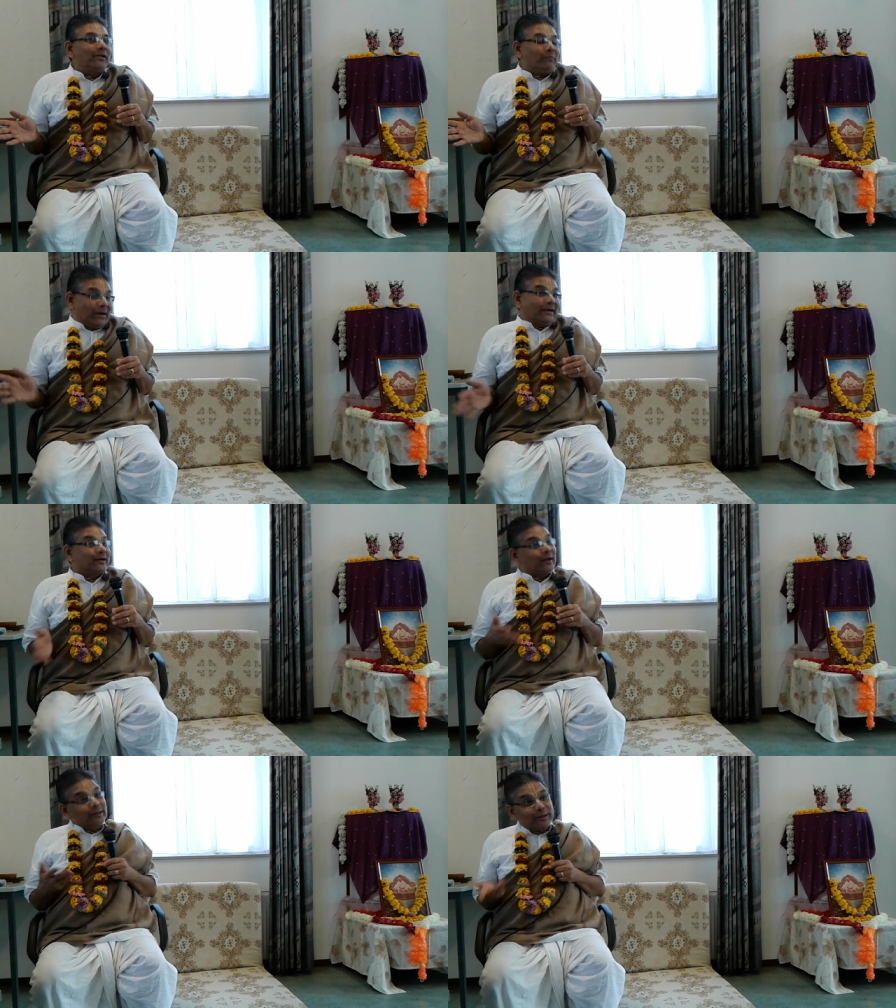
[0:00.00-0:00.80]
But the
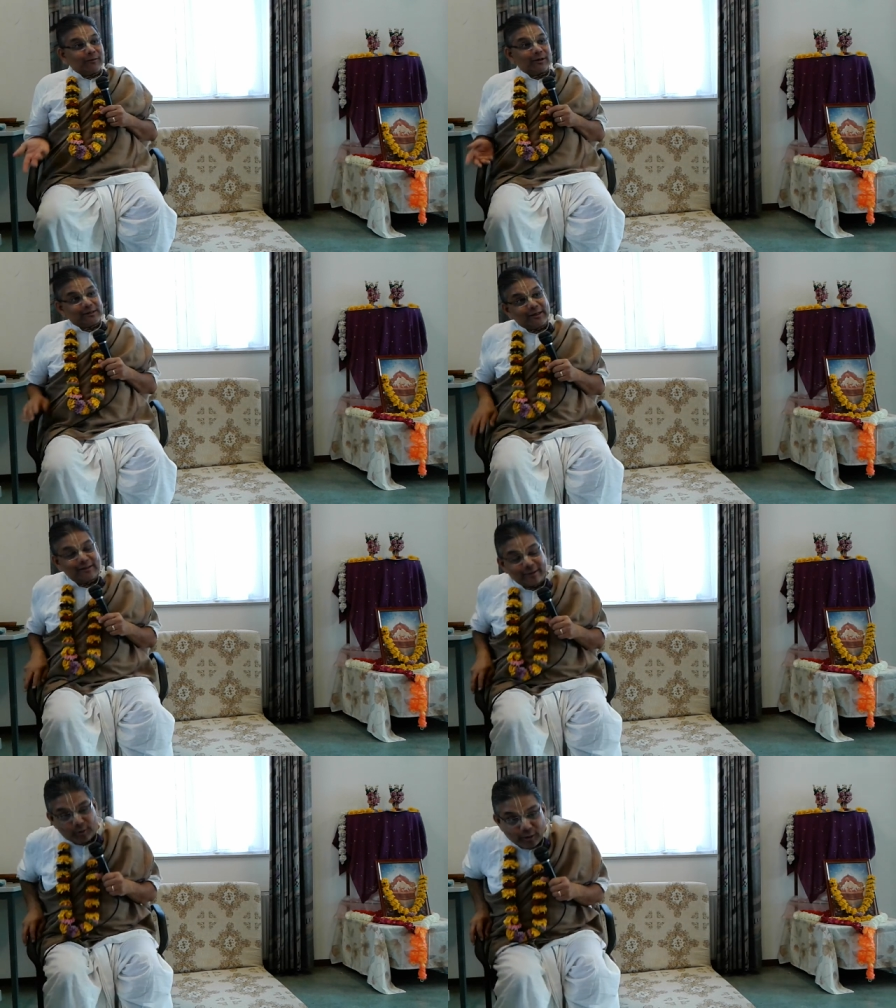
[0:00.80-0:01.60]
culture was such
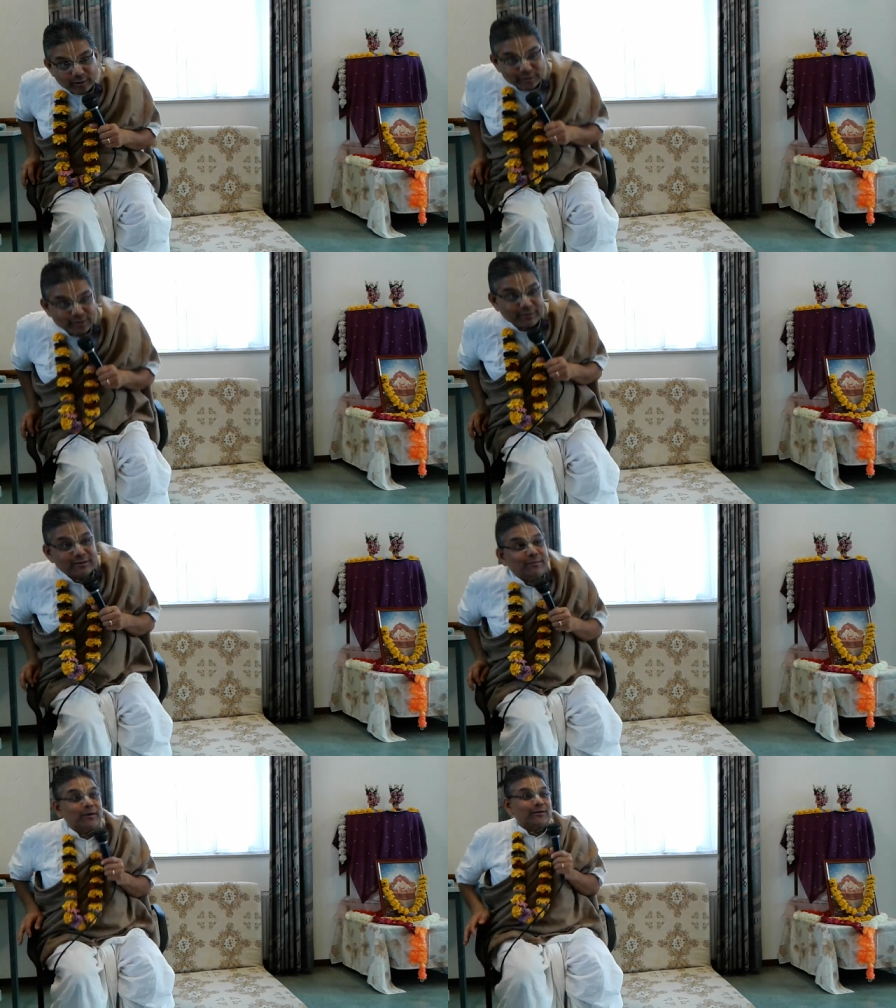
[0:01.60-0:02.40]
that although she was
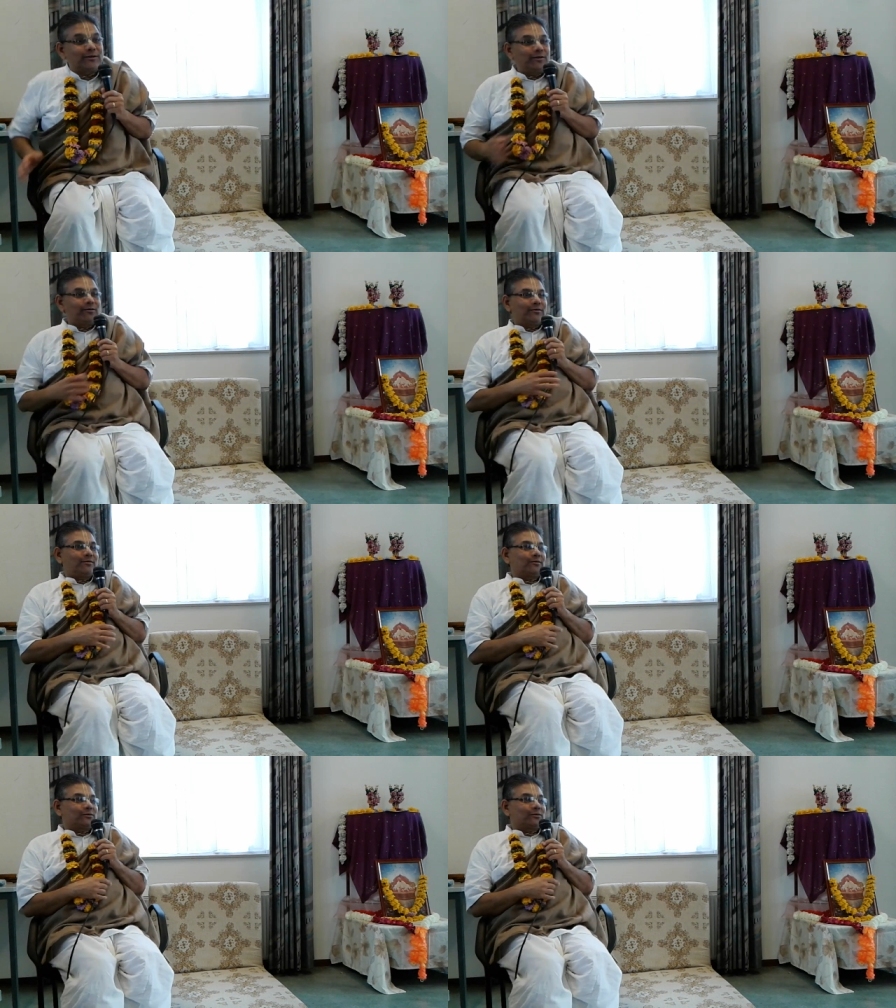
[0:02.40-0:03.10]
a prostitute,